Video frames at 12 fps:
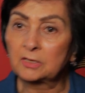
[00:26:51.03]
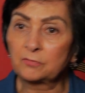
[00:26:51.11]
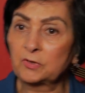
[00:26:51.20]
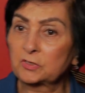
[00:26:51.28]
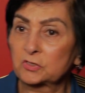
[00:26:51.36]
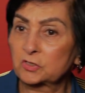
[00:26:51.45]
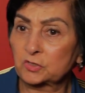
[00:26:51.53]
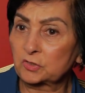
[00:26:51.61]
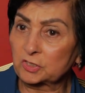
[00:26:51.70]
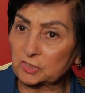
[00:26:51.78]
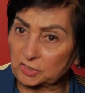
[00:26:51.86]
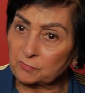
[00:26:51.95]
which
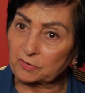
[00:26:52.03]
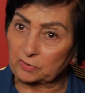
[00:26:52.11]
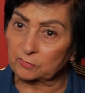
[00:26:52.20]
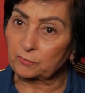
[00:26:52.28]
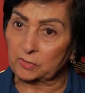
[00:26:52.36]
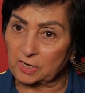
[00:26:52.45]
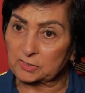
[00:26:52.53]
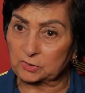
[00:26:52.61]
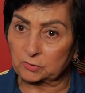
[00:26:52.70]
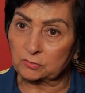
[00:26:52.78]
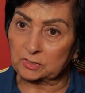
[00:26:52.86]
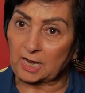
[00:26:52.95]
is difficult for us
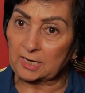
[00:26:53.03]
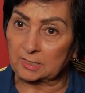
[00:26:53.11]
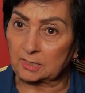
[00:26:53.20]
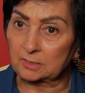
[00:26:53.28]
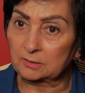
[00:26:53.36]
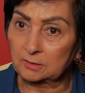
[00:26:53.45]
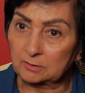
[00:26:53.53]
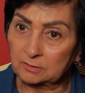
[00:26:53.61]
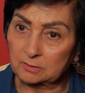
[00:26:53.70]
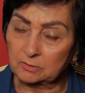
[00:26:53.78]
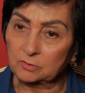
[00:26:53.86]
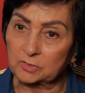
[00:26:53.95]
to tackle,
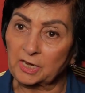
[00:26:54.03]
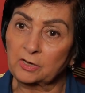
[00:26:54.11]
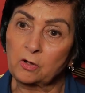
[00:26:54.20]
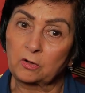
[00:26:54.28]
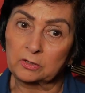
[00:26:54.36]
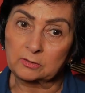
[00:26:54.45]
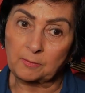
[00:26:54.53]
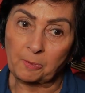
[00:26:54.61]
take on.